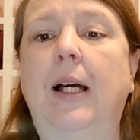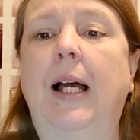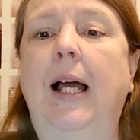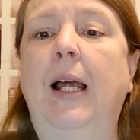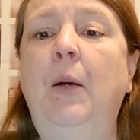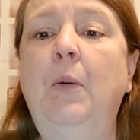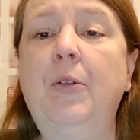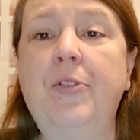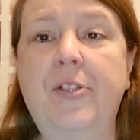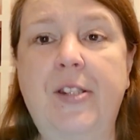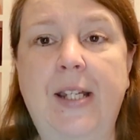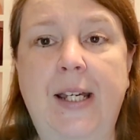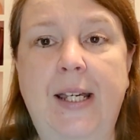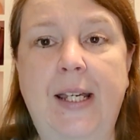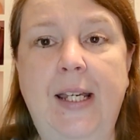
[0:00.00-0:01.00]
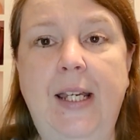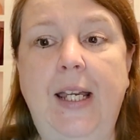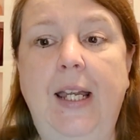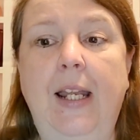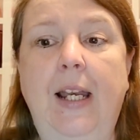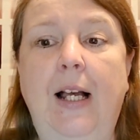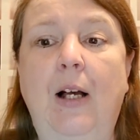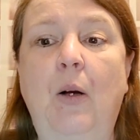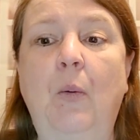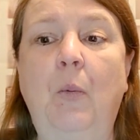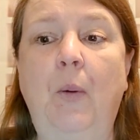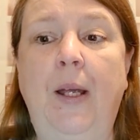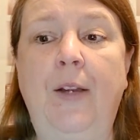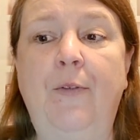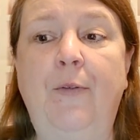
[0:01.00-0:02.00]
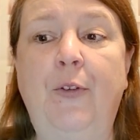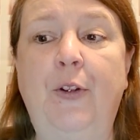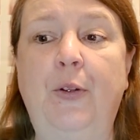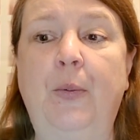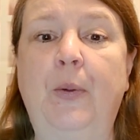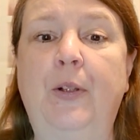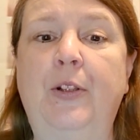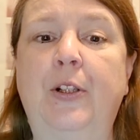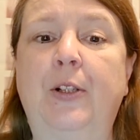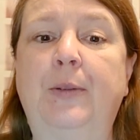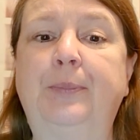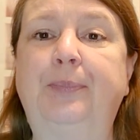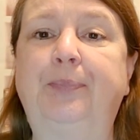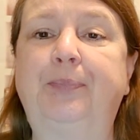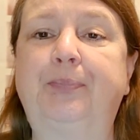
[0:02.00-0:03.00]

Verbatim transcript: I will stay and I'll wait for your return.